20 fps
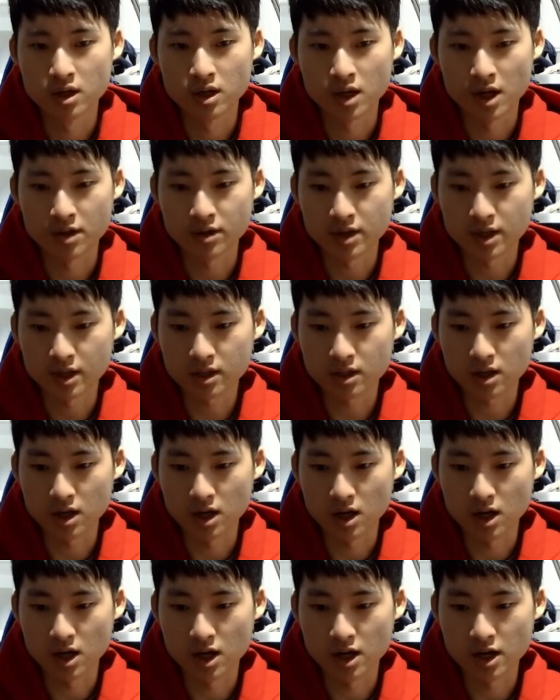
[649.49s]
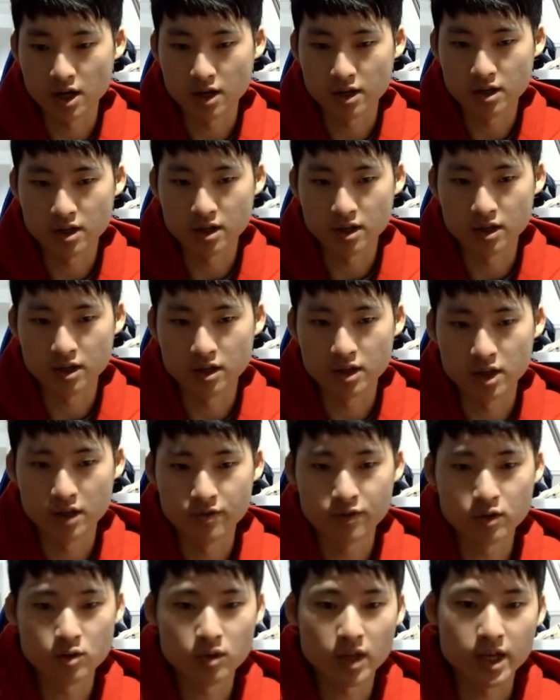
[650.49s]
I think if
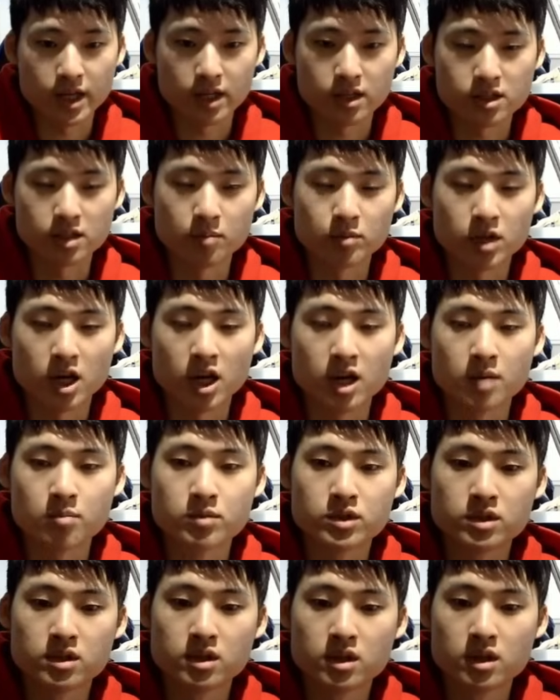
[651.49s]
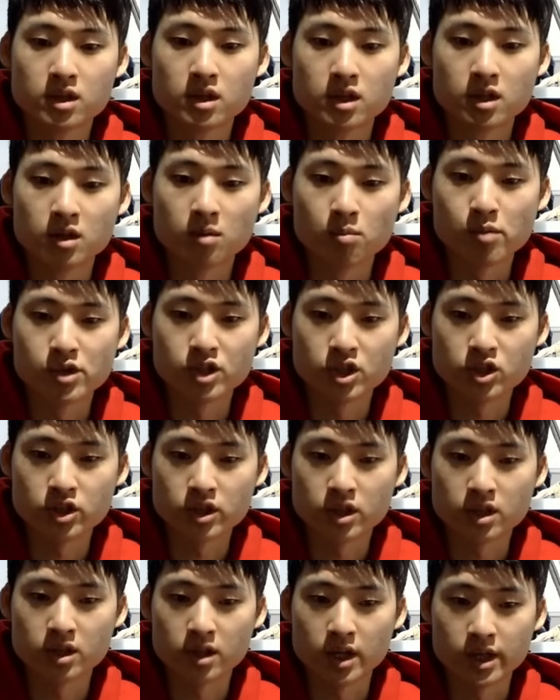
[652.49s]
you like sometimes
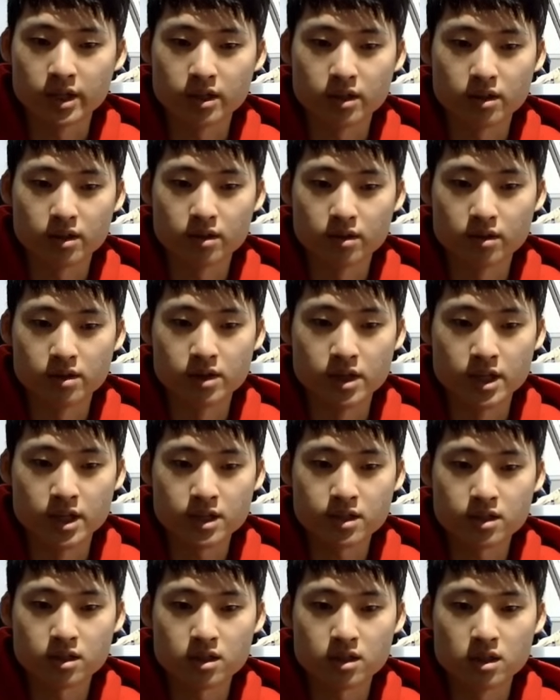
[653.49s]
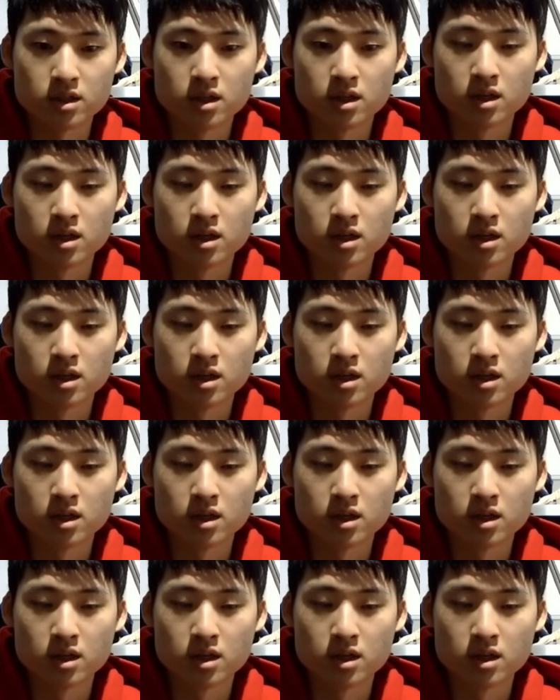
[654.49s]
position like this